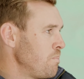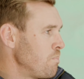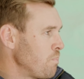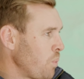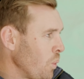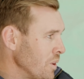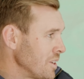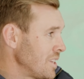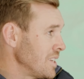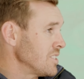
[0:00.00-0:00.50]

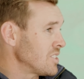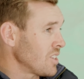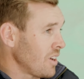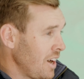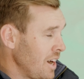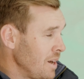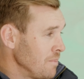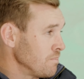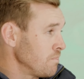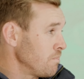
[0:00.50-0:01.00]
point in
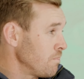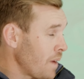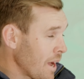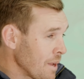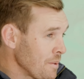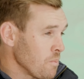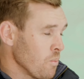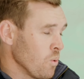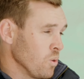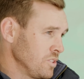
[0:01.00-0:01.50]
time,
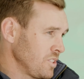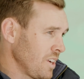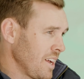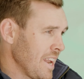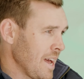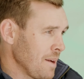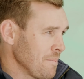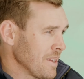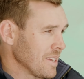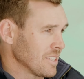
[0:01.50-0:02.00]
maybe more
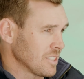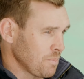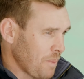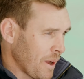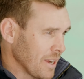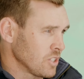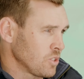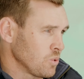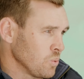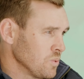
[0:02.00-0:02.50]
dynamic
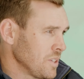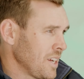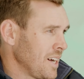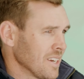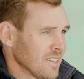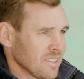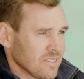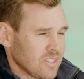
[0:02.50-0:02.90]
spatial data.